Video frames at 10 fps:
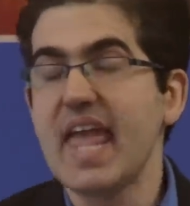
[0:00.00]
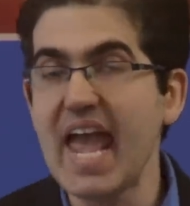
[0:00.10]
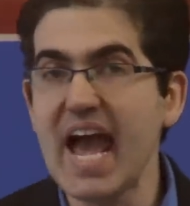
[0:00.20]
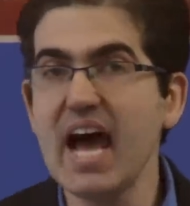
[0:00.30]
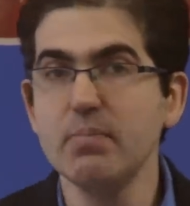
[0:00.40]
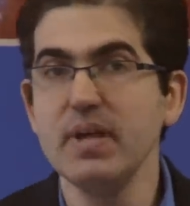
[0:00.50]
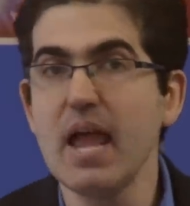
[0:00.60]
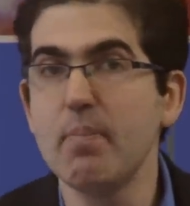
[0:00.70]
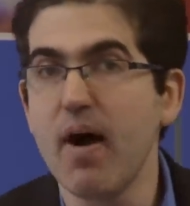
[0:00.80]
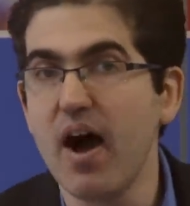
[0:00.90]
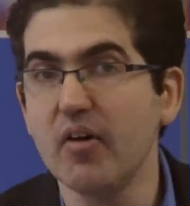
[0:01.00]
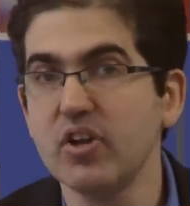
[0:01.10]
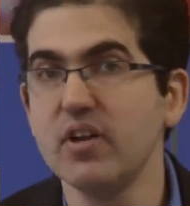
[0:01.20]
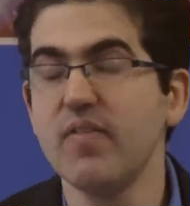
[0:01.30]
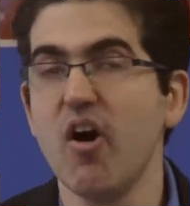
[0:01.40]
can be a
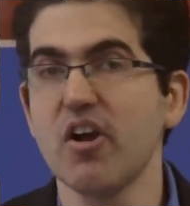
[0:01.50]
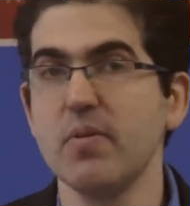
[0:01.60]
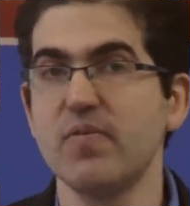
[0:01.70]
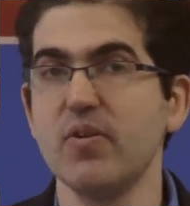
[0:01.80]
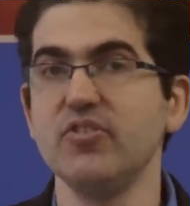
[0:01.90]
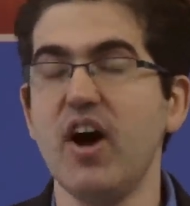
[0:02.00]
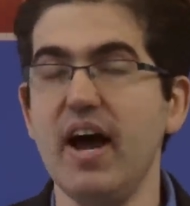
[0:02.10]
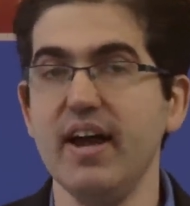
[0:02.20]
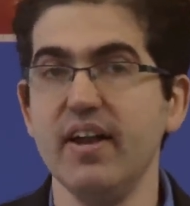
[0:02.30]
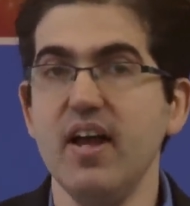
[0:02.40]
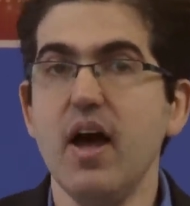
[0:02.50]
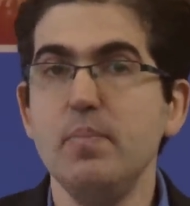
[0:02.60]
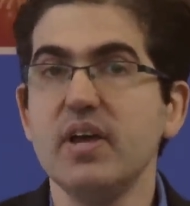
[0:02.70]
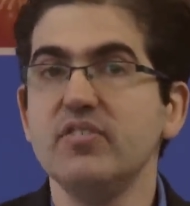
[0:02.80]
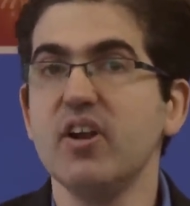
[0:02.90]
positive argument for design,
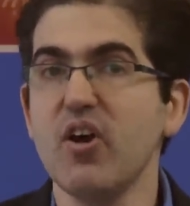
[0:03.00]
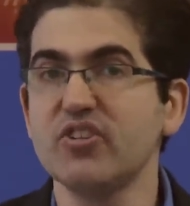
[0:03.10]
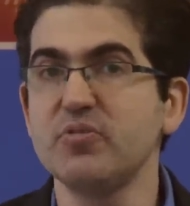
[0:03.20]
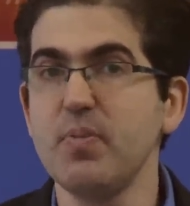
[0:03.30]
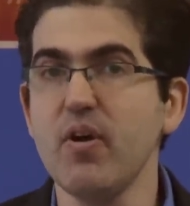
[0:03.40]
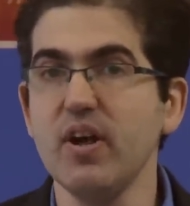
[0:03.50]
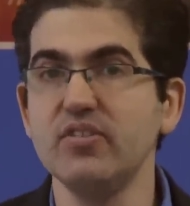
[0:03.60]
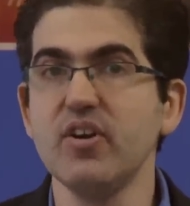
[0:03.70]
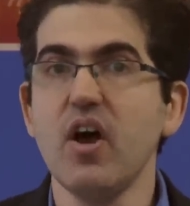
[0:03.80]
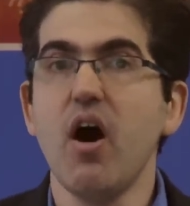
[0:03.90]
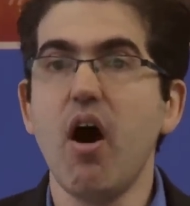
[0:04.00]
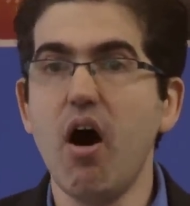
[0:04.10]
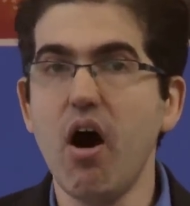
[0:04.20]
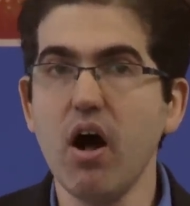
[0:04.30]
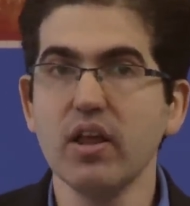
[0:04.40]
because in our experience,
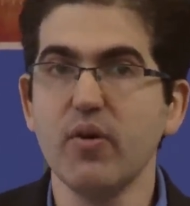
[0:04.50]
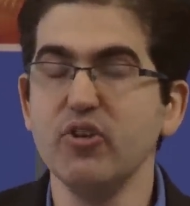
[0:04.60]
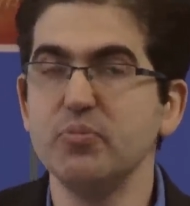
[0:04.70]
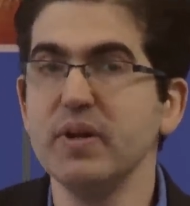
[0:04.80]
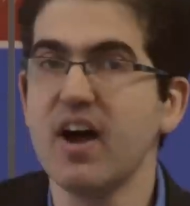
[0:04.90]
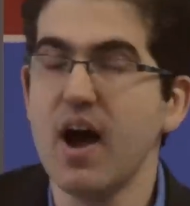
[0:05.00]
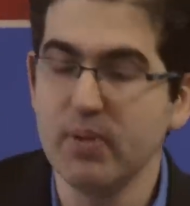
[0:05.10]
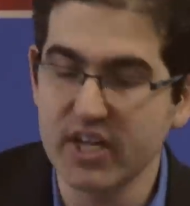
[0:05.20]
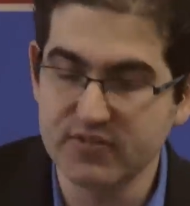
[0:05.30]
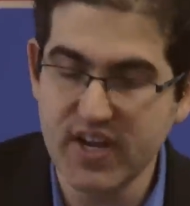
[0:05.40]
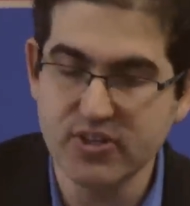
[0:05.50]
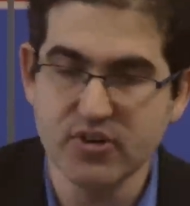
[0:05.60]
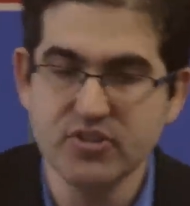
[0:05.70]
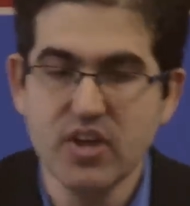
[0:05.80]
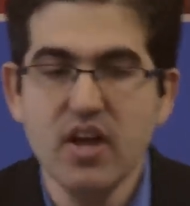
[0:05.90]
all irreducibly complex
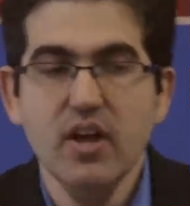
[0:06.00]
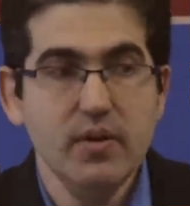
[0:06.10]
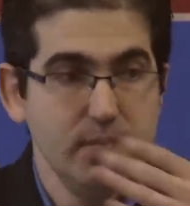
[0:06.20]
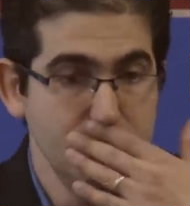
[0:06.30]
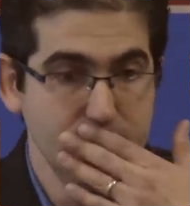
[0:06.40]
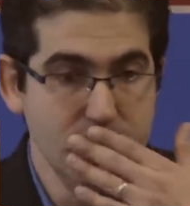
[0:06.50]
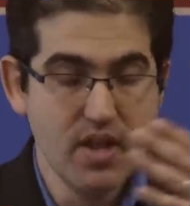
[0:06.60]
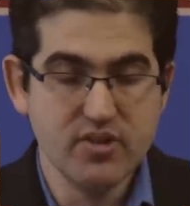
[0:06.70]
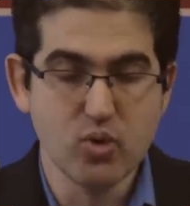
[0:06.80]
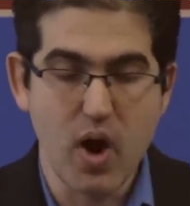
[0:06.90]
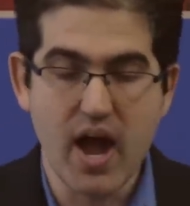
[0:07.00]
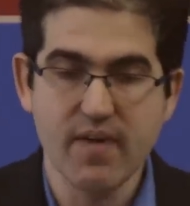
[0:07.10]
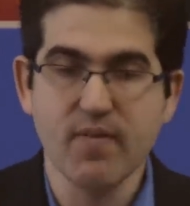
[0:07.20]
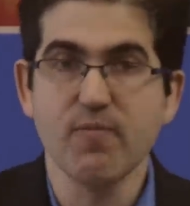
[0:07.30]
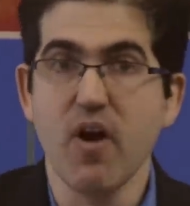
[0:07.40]
features
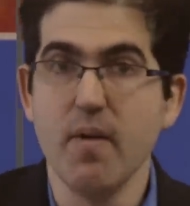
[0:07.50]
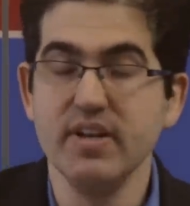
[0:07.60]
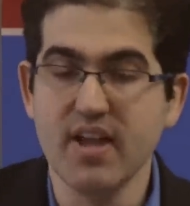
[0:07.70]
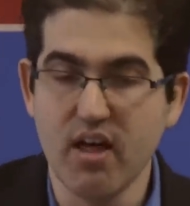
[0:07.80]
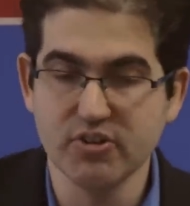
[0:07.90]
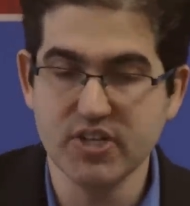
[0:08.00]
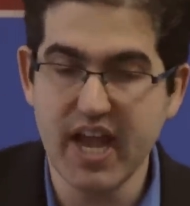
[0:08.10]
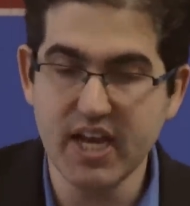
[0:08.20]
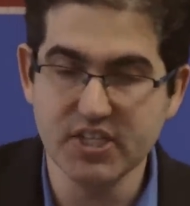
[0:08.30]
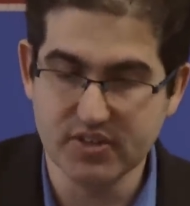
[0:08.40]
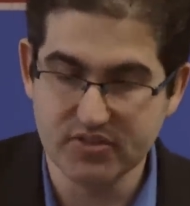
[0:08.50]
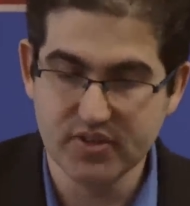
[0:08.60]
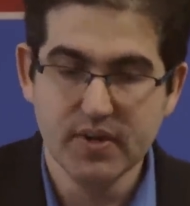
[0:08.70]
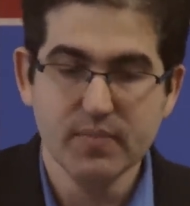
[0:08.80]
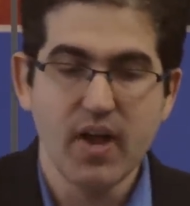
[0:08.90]
derive from intelligent agents.
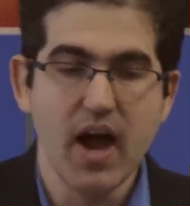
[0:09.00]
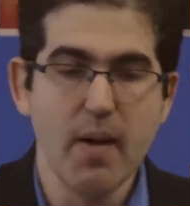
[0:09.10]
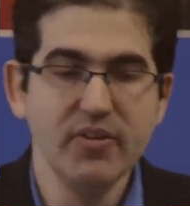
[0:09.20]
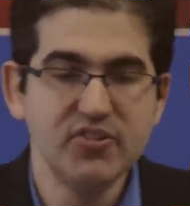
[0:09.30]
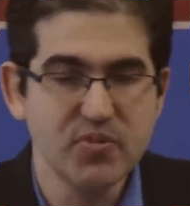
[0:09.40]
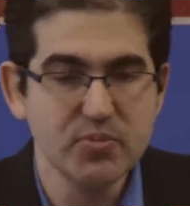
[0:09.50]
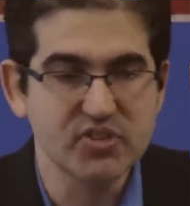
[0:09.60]
Um, this is from